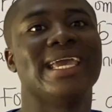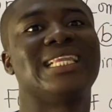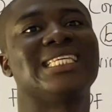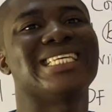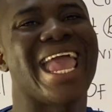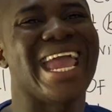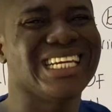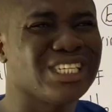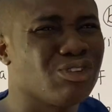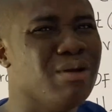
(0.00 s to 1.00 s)
It is
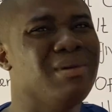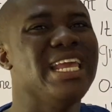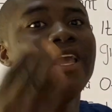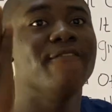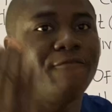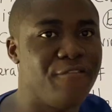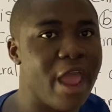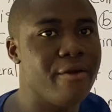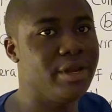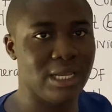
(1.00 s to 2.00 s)
extremely
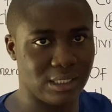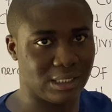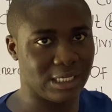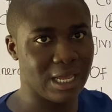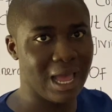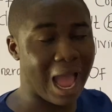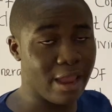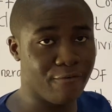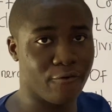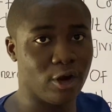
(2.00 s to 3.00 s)
very easy. Are
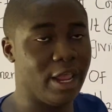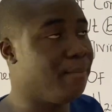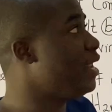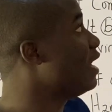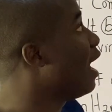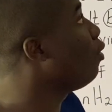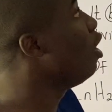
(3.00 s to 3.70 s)
you following me now?